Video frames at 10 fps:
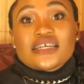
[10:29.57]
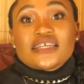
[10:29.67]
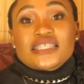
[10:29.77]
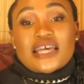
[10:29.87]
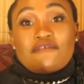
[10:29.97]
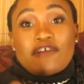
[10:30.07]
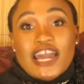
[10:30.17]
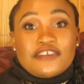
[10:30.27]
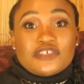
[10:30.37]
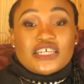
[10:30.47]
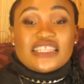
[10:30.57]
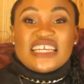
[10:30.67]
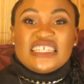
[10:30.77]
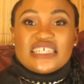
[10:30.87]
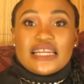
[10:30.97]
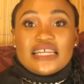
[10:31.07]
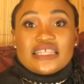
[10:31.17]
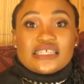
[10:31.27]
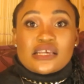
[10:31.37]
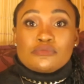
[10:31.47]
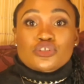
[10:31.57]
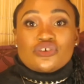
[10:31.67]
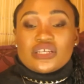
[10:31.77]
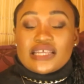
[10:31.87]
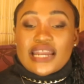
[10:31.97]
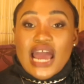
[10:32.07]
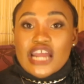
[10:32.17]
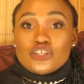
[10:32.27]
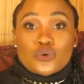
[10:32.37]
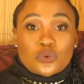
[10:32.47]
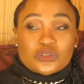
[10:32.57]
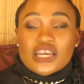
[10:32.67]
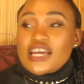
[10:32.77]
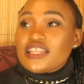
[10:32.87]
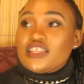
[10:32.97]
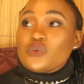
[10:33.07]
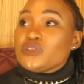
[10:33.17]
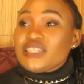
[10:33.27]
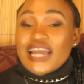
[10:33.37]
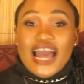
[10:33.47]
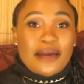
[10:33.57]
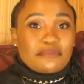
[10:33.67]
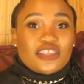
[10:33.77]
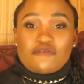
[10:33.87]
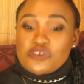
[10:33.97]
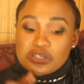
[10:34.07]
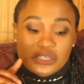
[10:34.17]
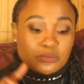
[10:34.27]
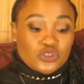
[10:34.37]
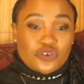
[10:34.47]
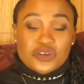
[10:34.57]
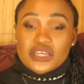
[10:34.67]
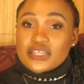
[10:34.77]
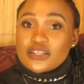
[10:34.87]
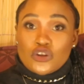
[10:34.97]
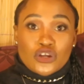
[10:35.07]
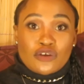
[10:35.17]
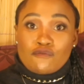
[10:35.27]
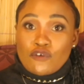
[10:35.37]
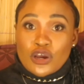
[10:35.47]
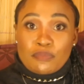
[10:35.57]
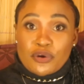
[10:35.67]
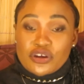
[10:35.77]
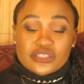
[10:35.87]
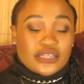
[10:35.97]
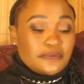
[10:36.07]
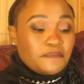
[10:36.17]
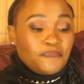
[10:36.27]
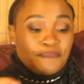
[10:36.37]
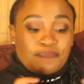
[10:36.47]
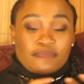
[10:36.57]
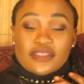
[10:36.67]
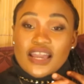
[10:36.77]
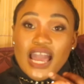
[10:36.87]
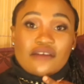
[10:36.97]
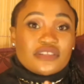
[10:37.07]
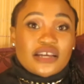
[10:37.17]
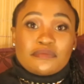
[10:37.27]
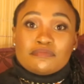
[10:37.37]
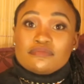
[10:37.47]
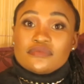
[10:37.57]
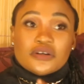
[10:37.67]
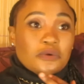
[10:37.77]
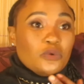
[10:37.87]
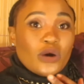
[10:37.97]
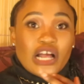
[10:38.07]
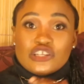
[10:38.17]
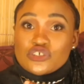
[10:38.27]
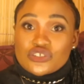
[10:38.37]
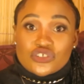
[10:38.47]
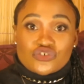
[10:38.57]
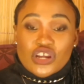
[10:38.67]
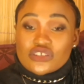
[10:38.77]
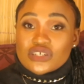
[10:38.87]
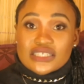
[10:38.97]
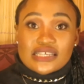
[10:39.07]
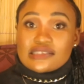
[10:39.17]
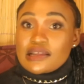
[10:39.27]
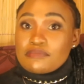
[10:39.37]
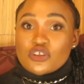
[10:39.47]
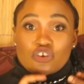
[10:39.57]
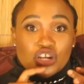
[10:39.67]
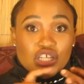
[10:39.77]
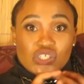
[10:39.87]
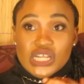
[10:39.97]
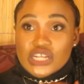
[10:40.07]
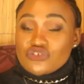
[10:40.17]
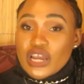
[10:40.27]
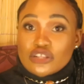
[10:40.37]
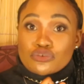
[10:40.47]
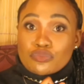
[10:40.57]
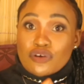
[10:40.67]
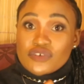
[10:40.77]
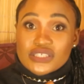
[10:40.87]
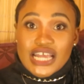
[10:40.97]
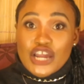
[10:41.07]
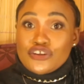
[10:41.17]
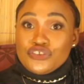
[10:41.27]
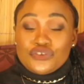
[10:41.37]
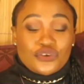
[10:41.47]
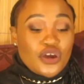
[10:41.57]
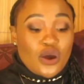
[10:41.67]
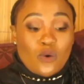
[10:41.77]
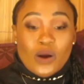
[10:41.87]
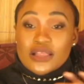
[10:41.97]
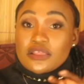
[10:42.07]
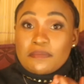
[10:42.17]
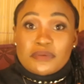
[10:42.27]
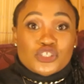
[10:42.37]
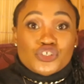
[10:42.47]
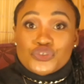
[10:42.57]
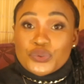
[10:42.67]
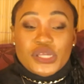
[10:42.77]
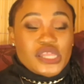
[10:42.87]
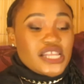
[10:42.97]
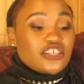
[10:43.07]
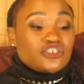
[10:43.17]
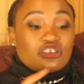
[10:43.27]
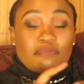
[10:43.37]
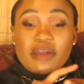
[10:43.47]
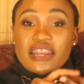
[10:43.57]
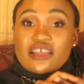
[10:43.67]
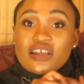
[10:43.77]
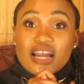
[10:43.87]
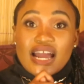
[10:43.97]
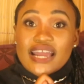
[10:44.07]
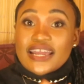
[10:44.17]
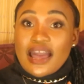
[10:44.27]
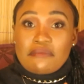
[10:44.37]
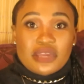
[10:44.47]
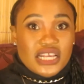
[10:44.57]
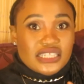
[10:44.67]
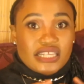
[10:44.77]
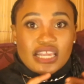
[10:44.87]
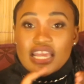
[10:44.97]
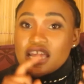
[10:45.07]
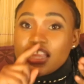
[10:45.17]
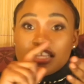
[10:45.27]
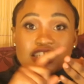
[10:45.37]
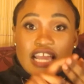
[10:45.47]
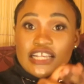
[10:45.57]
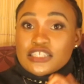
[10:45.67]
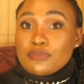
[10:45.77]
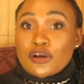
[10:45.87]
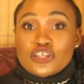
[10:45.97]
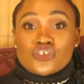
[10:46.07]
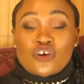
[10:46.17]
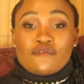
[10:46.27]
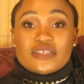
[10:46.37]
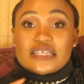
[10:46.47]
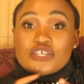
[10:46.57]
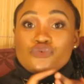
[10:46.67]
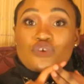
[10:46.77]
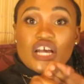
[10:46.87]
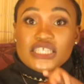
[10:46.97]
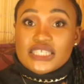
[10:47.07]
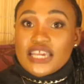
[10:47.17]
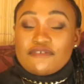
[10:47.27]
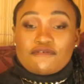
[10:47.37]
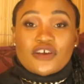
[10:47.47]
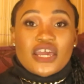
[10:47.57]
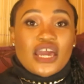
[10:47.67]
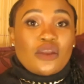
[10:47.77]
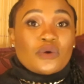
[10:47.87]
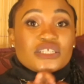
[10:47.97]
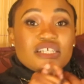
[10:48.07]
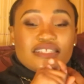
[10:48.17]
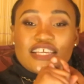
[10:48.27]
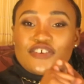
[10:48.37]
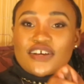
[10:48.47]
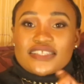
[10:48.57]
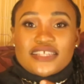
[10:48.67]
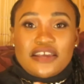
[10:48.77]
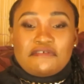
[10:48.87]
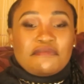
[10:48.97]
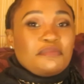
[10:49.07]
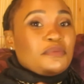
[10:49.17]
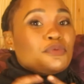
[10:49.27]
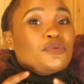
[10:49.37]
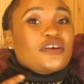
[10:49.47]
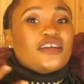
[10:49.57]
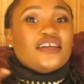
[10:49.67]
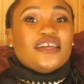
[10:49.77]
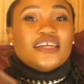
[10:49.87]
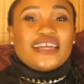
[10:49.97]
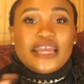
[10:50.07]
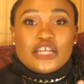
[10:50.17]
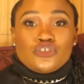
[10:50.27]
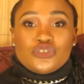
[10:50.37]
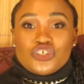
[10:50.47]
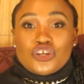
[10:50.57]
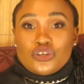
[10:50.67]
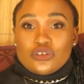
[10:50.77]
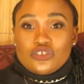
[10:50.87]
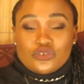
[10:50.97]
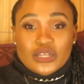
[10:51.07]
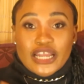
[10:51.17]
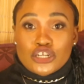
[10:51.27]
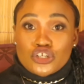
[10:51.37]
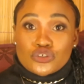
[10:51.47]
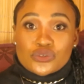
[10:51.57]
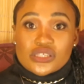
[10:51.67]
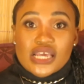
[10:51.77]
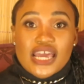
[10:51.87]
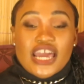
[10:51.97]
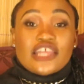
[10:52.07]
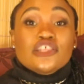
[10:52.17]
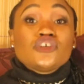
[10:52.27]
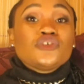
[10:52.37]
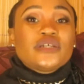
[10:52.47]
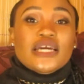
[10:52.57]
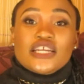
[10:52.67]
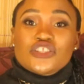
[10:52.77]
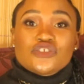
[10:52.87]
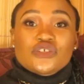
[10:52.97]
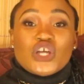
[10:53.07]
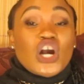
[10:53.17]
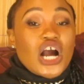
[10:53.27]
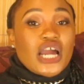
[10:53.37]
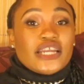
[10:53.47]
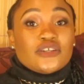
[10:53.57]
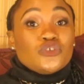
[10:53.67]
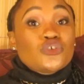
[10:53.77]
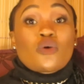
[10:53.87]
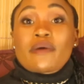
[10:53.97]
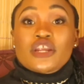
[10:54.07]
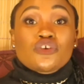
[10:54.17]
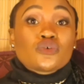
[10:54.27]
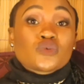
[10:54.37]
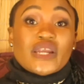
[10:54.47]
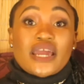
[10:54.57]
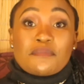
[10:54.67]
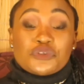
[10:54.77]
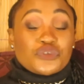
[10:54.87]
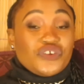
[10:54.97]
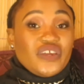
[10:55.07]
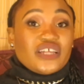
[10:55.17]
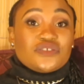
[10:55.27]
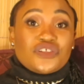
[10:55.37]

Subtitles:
survived, they telling the same story that I told. They would come, the very same story, looking for a person. After, while you're still trying to assist them, they're gonna start trying to prophesy on you. While they're busy doing that, there's gonna be another guy coming and say, this guy is a police officer, you are safe. And once they say you are safe, people get to turn to let loose, and then you get into the car, and nobody knows what happens when you get